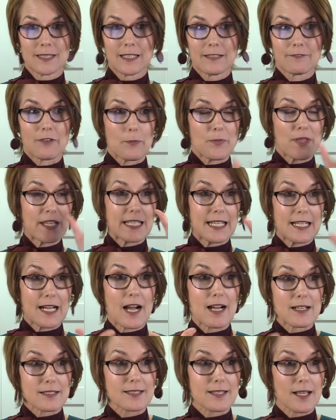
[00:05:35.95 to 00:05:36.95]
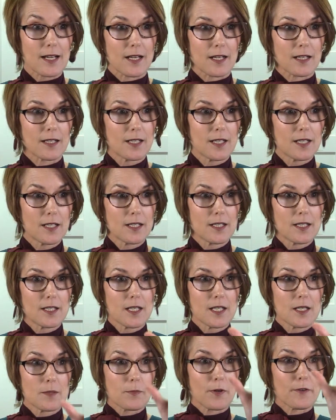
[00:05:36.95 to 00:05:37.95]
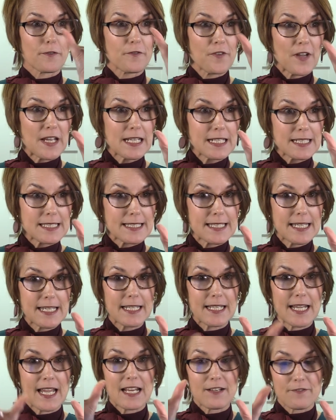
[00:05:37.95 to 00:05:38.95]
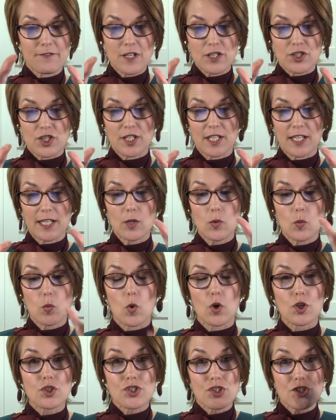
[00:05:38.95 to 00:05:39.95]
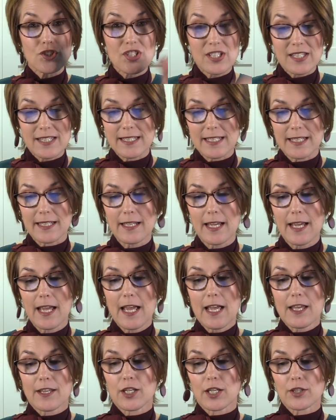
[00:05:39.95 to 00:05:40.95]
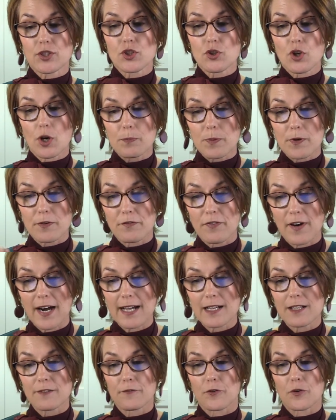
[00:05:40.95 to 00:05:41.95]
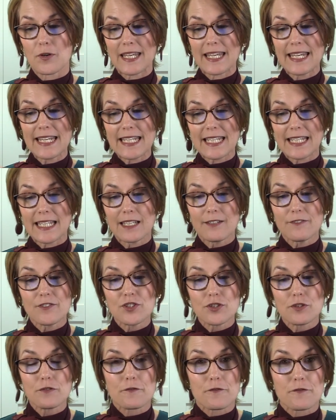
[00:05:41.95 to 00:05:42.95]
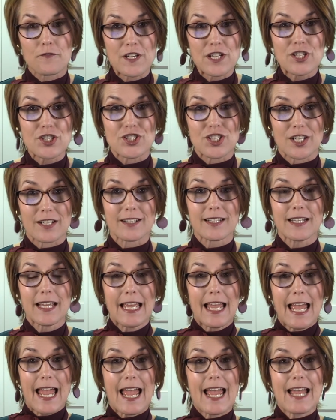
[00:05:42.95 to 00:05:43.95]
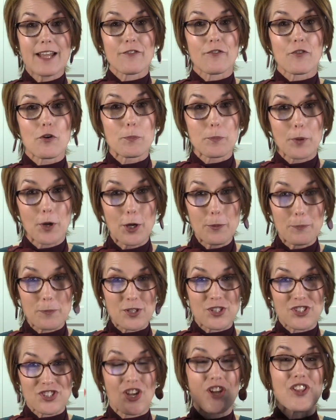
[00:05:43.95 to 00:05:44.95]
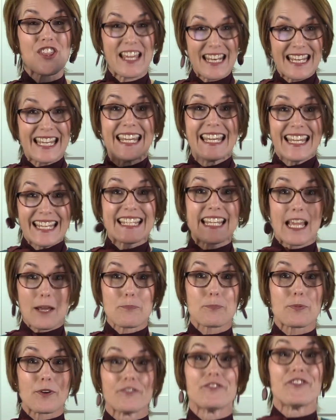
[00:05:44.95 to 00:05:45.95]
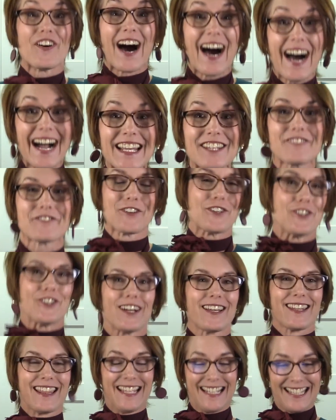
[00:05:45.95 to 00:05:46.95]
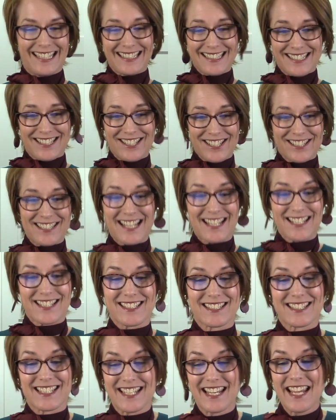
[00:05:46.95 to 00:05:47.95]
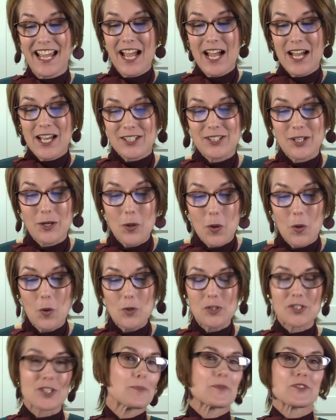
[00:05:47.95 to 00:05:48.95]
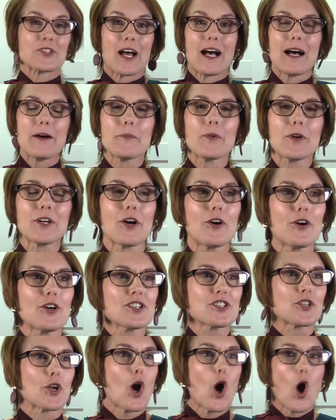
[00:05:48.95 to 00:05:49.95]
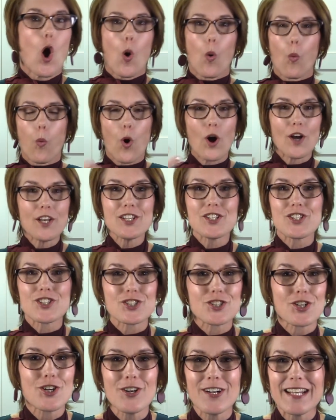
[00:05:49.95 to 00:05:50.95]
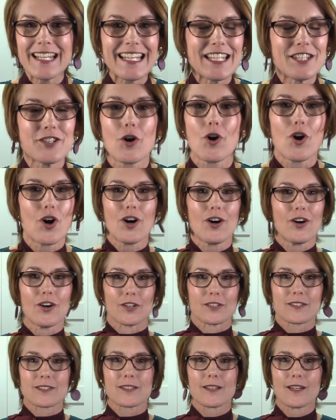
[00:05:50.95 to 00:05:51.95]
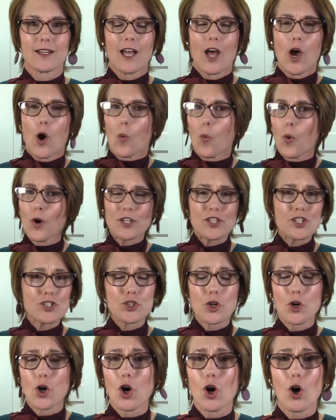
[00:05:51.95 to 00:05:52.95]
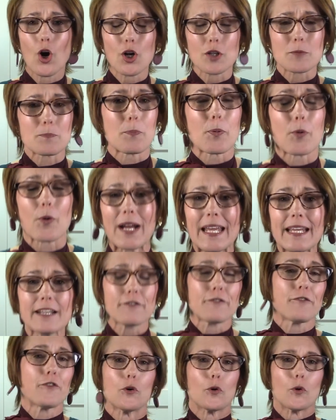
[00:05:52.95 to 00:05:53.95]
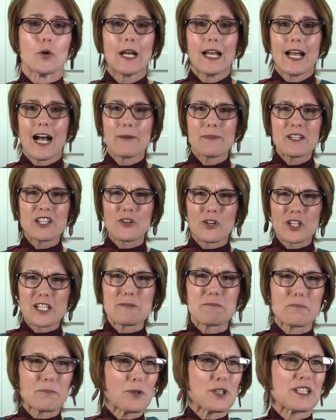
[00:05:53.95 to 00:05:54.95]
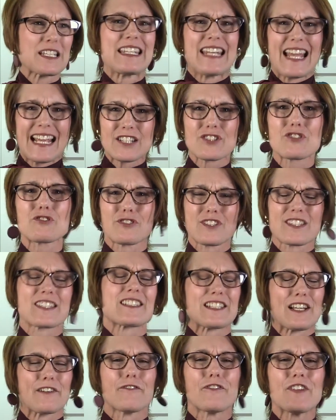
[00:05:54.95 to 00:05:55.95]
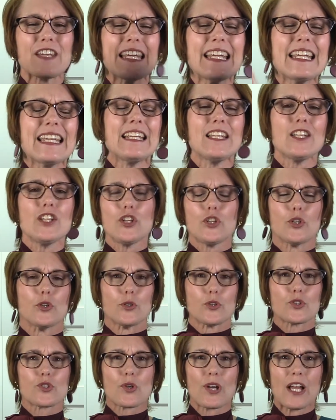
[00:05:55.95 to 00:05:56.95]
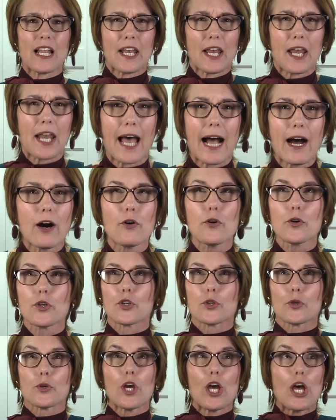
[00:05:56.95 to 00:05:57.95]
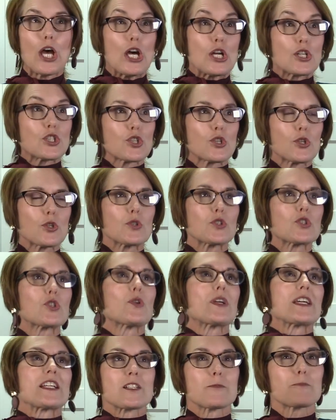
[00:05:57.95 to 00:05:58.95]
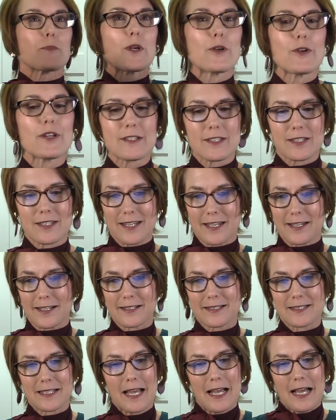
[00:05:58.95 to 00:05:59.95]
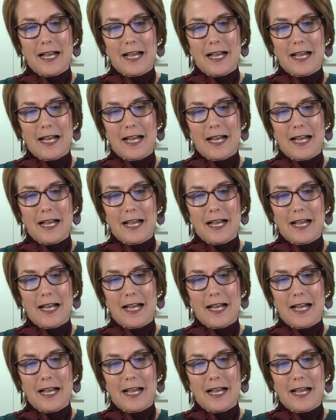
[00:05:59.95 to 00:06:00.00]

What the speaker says: If I'm thinking hasa, prophetic seeing and vision. He wants you to see that you are provided for. He gives you vision and for purpose so that he can provide for you. I think that's just actually so awesome. So I'm going to ask you, what is stirring in your heart? What does your heart break for? I mean, God has put natural stuff in you to allow you to experience things.